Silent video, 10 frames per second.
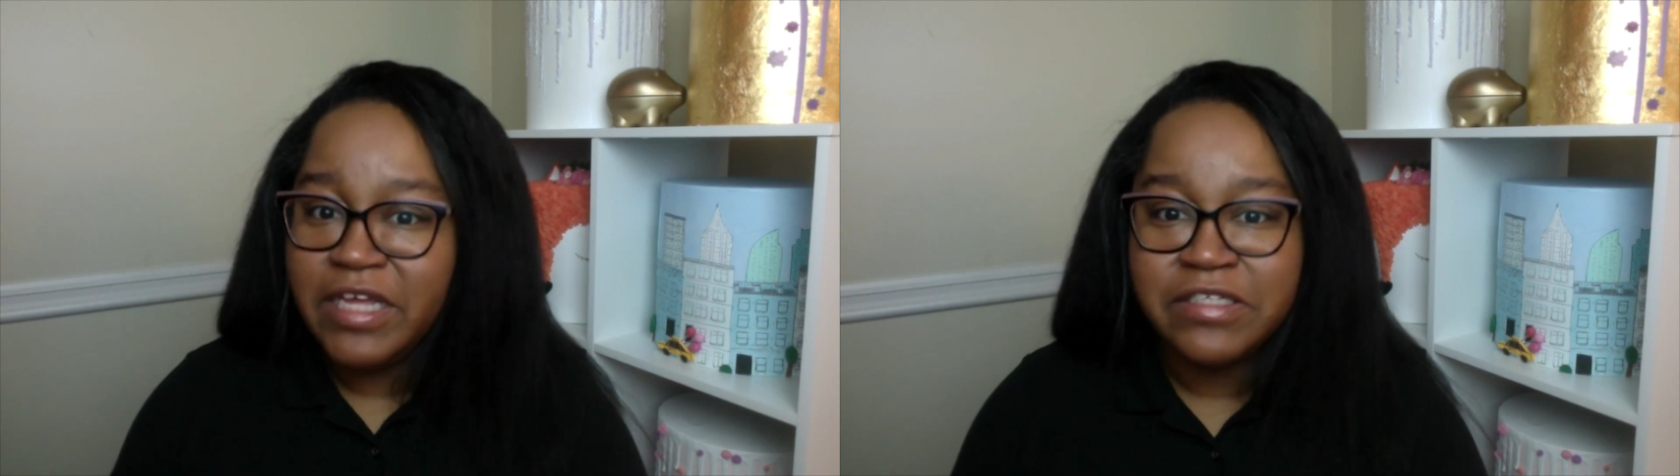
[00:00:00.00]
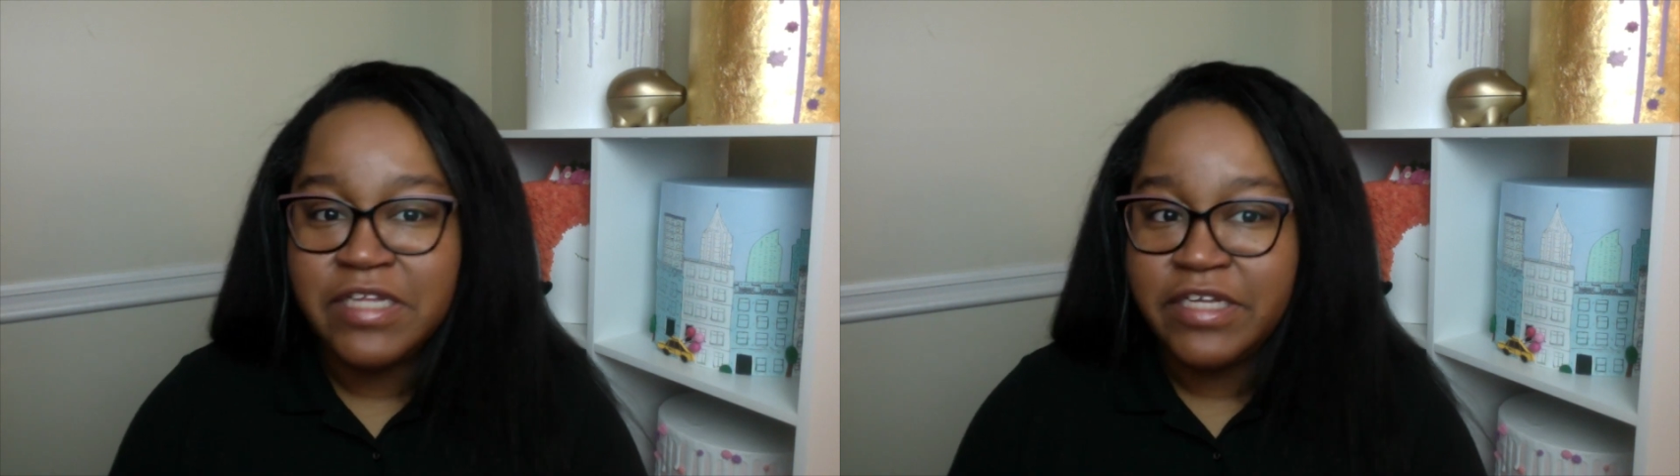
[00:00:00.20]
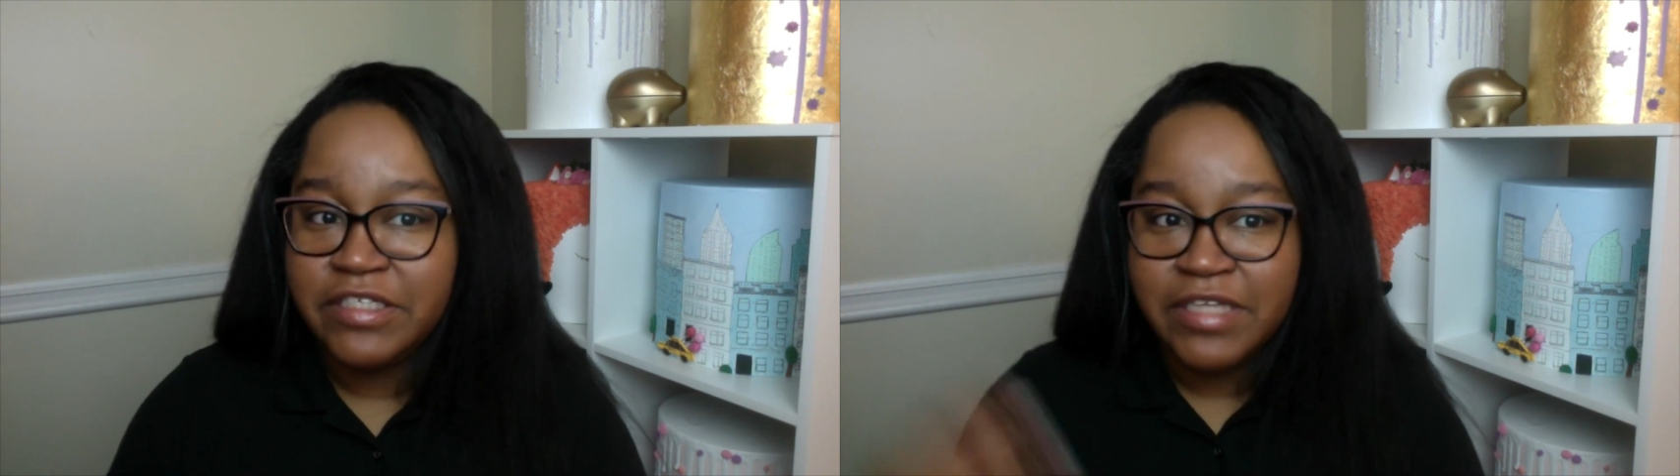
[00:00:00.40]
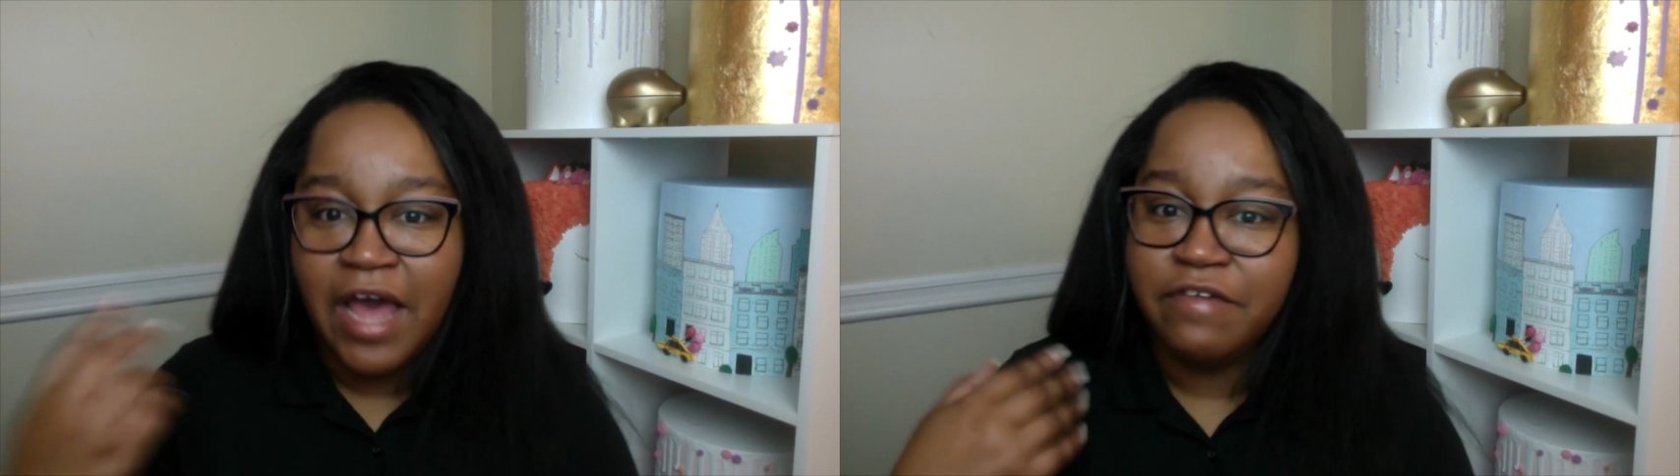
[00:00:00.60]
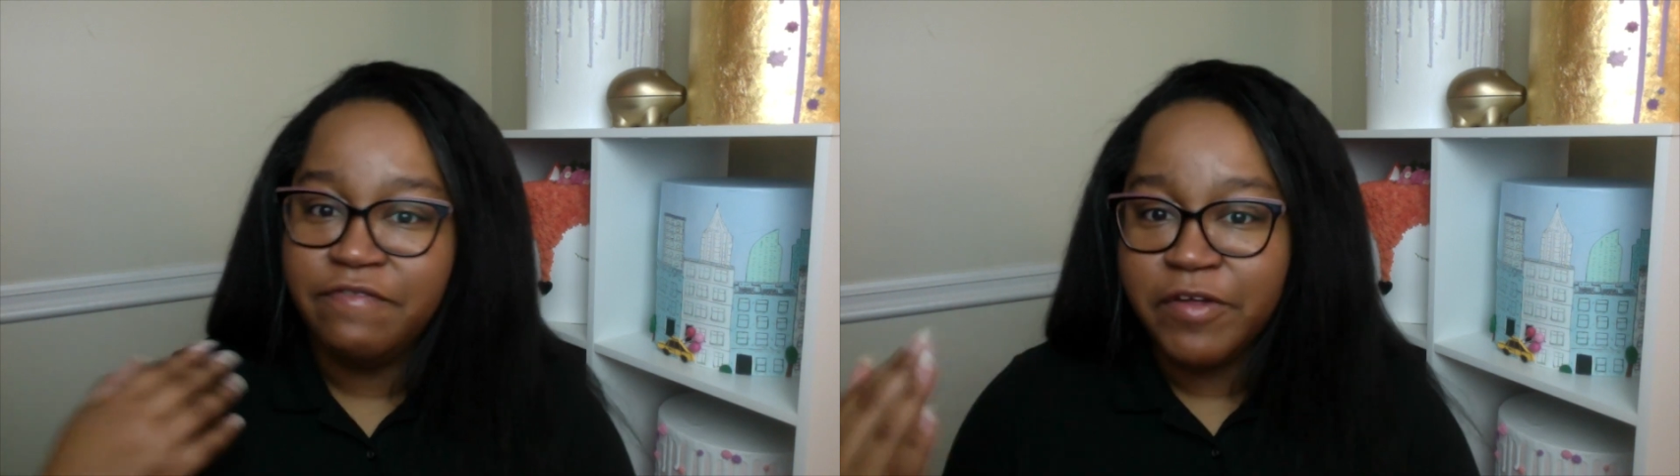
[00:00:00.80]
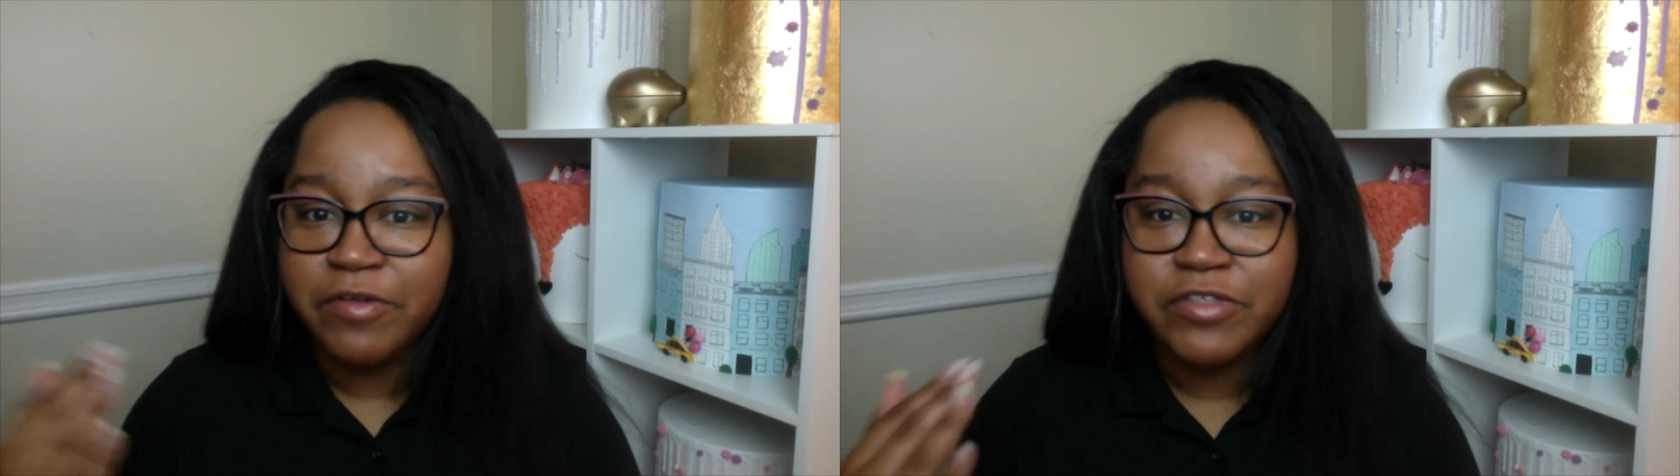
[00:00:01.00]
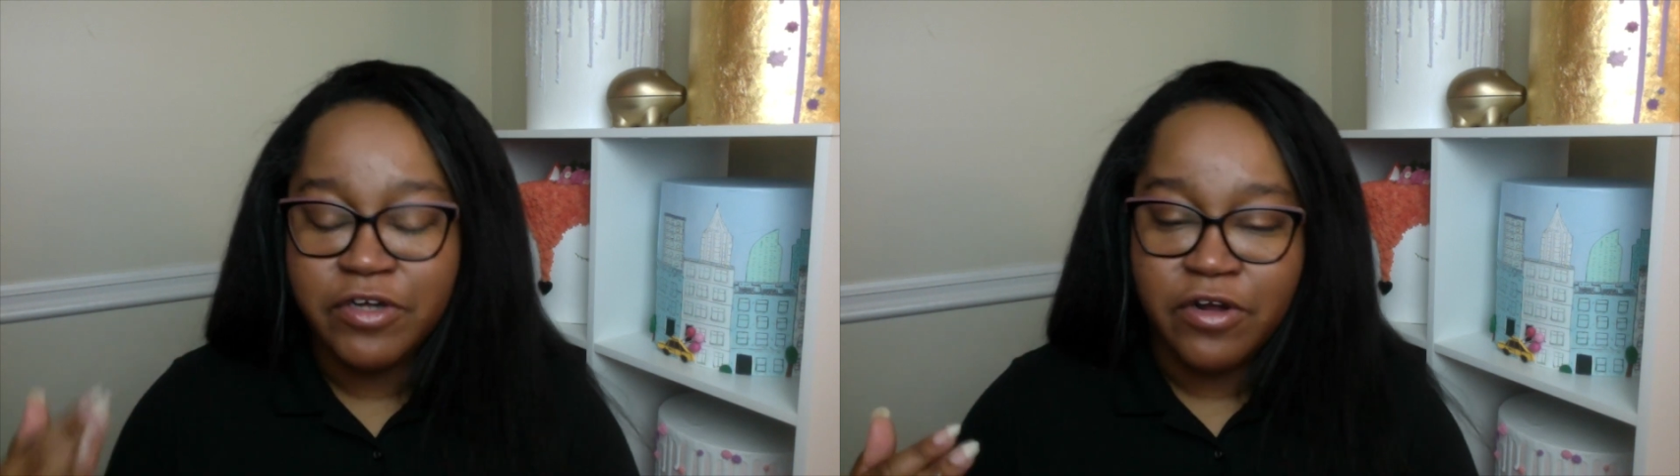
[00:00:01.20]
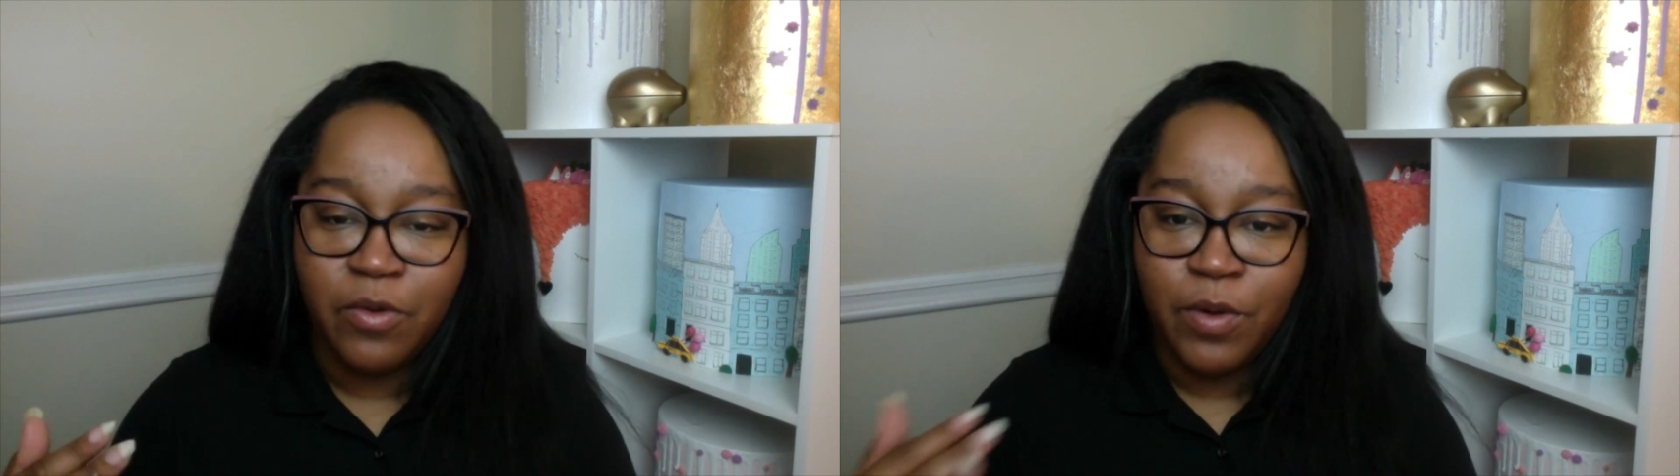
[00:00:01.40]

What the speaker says: easily just kind of filter